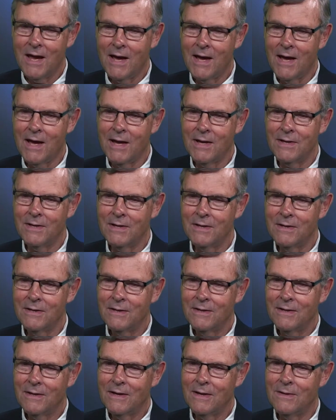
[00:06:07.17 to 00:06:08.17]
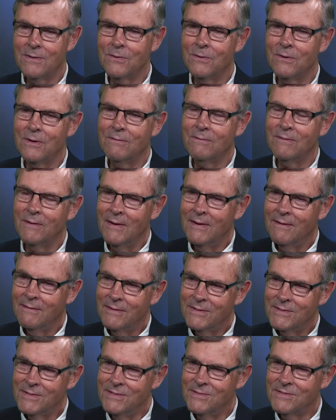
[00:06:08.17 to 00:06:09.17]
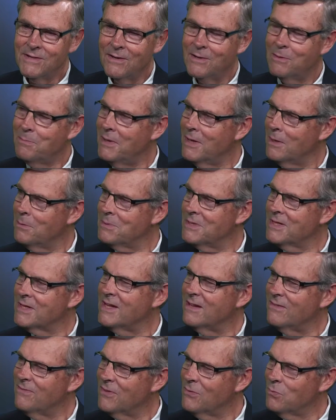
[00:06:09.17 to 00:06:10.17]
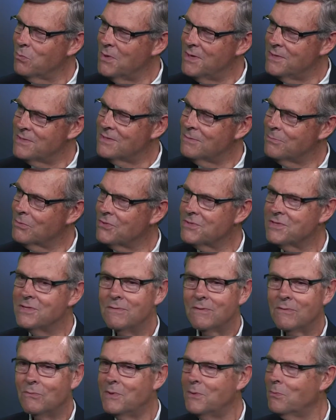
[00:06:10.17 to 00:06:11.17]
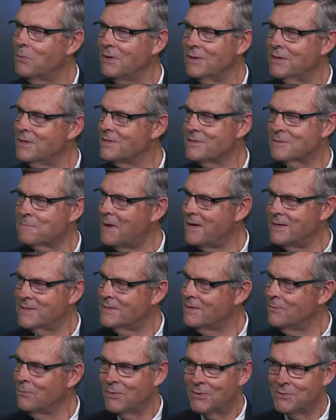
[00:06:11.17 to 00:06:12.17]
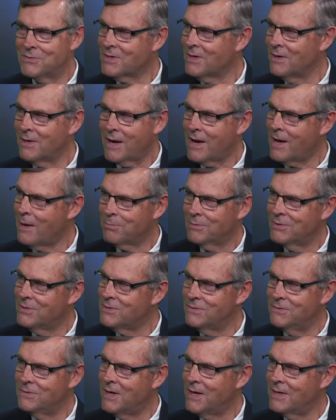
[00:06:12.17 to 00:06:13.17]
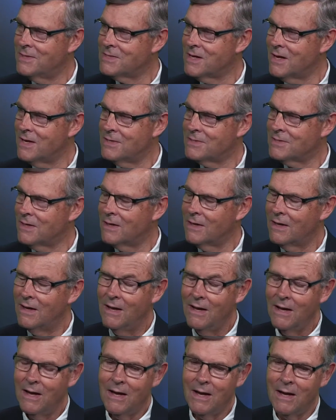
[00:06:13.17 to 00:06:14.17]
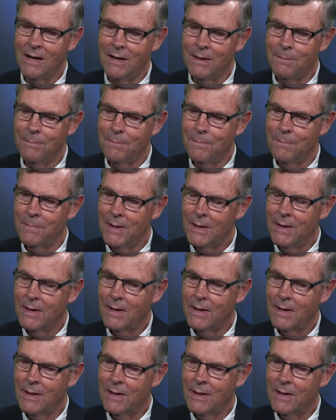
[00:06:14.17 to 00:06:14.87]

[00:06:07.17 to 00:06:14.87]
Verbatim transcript: and I thought she's going to be able to give the wisdom because we weren't expecting what was going to happen two days later. Um,